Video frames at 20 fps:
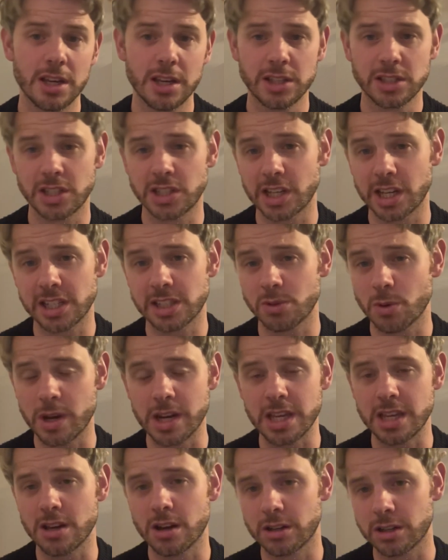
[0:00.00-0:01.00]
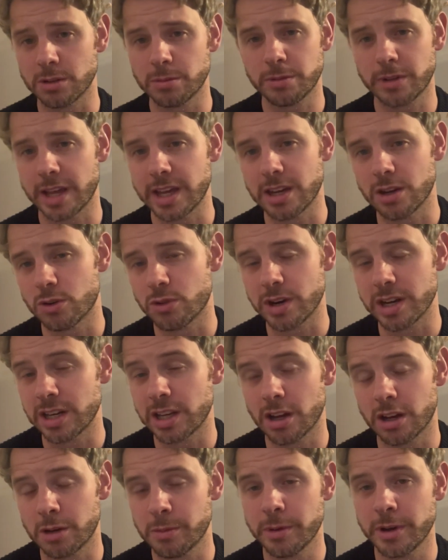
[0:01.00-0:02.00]
suggest to any younger player or any
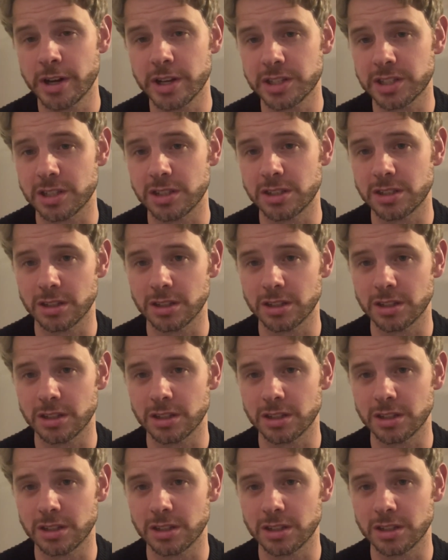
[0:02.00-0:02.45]
younger person